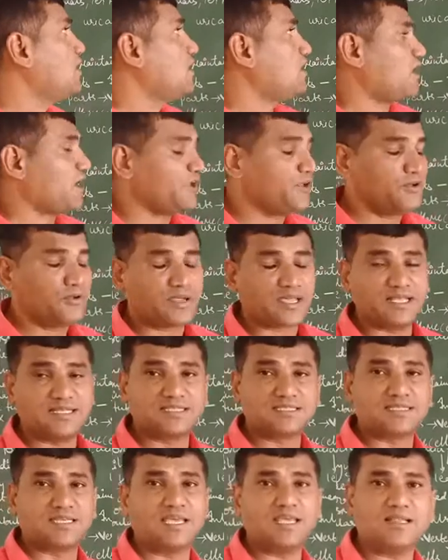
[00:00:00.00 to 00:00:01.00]
and you can
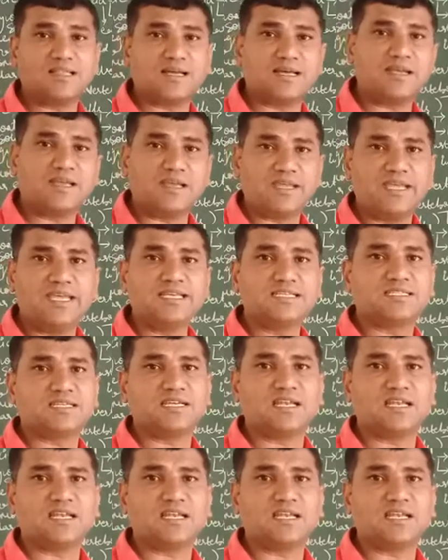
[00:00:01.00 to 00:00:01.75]
see that each